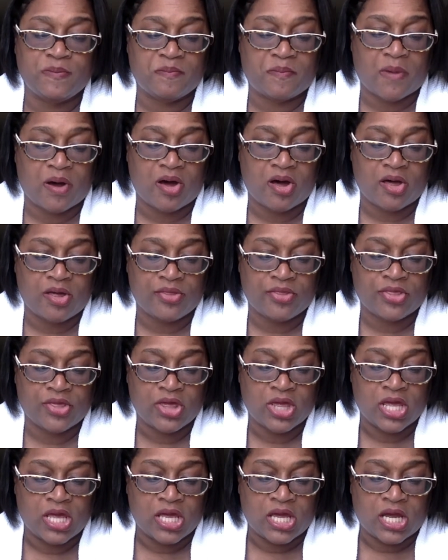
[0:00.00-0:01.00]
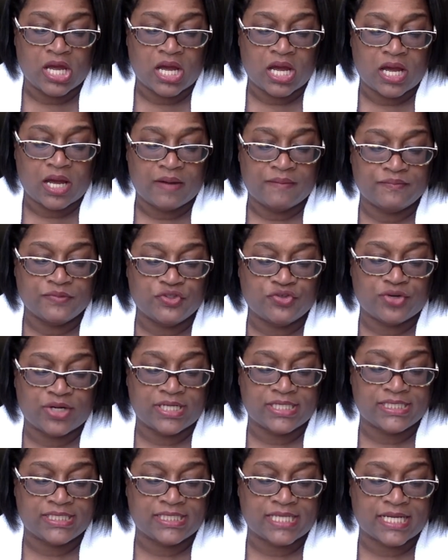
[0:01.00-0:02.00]
Moth
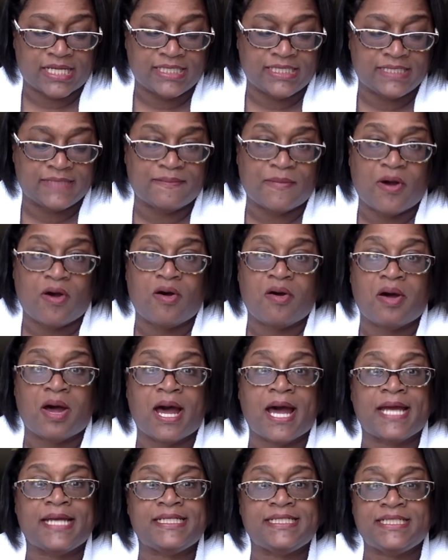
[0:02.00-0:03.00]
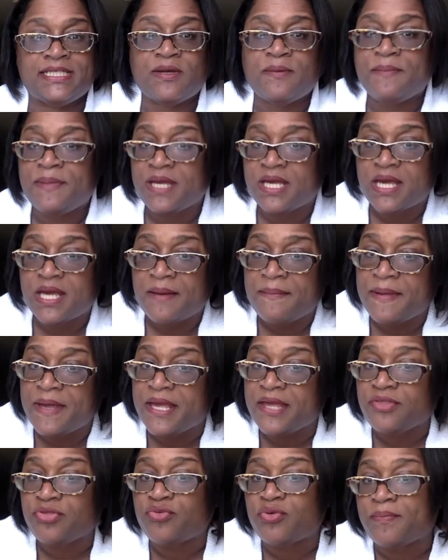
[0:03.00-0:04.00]
dress size small. I still pick up
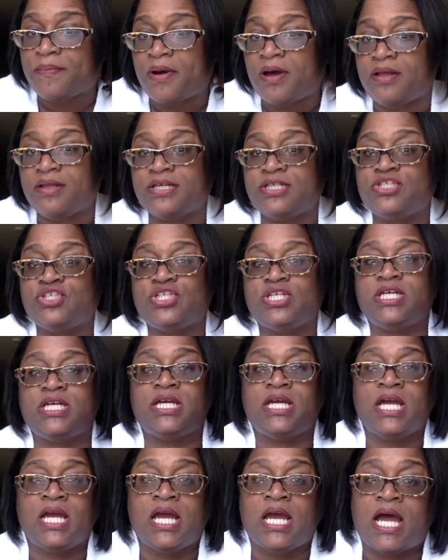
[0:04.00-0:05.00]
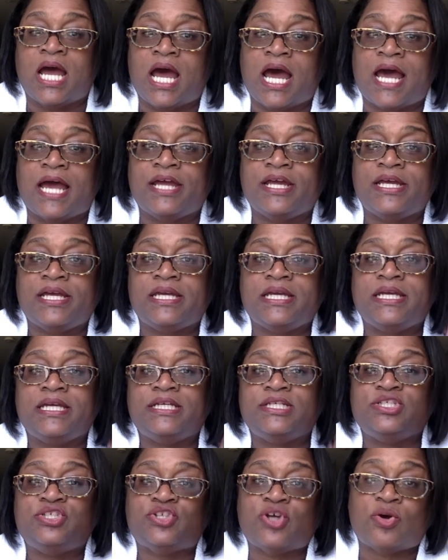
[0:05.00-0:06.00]
Anthropology. I
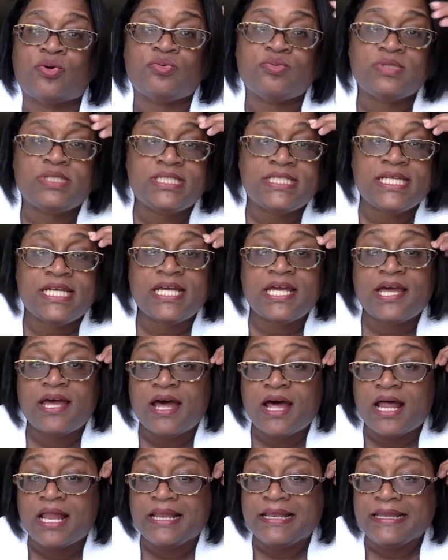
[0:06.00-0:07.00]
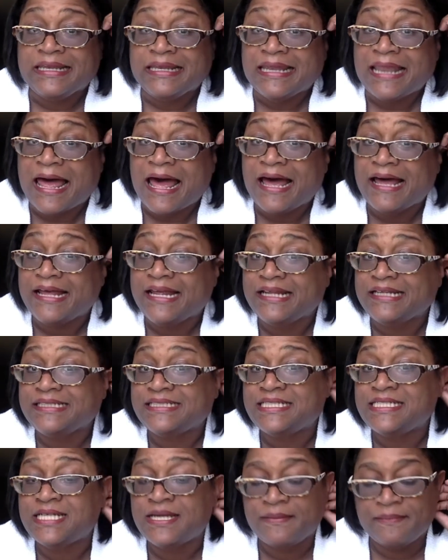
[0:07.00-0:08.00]
don't see it a lot,
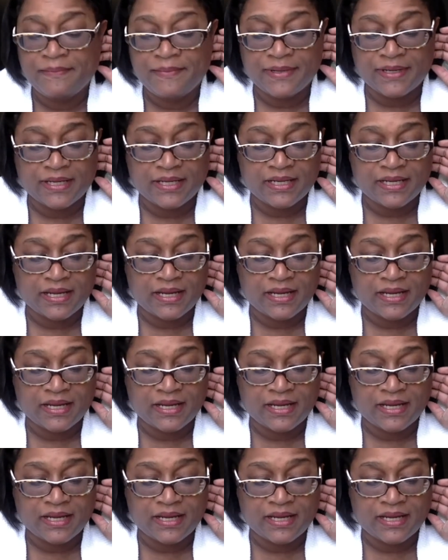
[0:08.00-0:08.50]
but